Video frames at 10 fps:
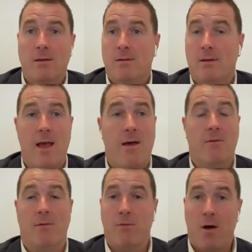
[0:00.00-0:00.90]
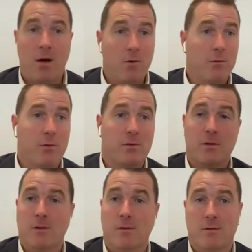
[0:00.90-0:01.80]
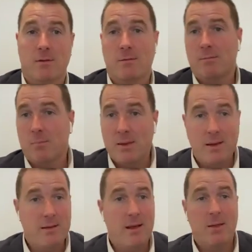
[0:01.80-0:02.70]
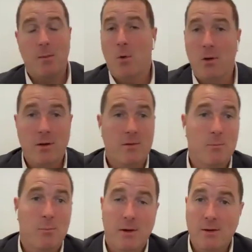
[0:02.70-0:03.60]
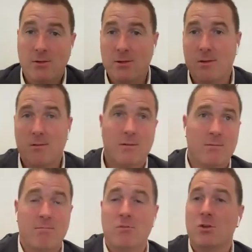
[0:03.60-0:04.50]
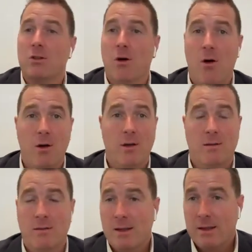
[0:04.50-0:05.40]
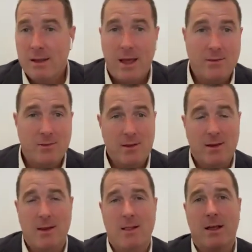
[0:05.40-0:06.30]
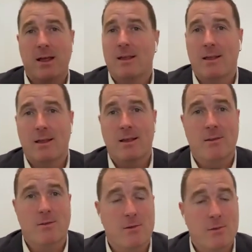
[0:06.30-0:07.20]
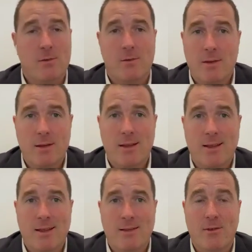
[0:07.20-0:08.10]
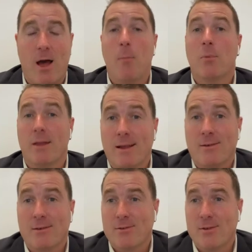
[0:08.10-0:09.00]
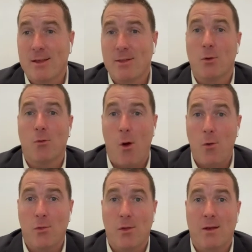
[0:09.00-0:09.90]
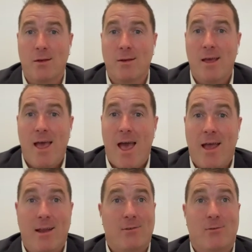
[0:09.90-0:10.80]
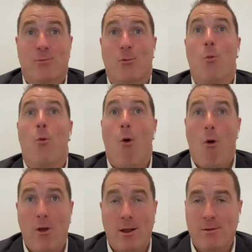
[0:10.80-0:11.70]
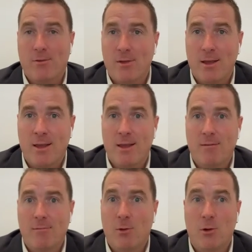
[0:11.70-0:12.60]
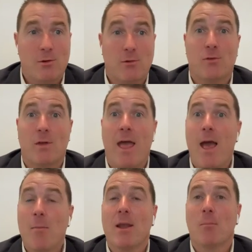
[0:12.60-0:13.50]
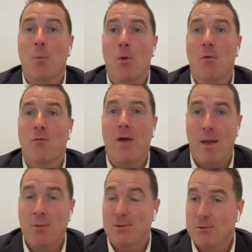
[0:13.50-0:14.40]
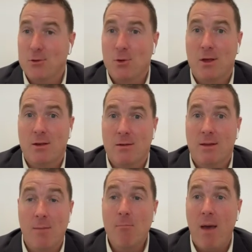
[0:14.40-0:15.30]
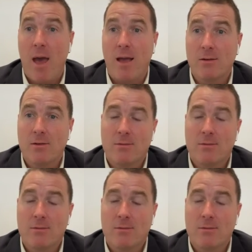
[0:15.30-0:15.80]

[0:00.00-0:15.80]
now having 5 offices and being down the Mornington Peninsula and Geelong and Sydney. Like it's humbling to see the growth, and it's rewarding to see, just how many more families you can impact.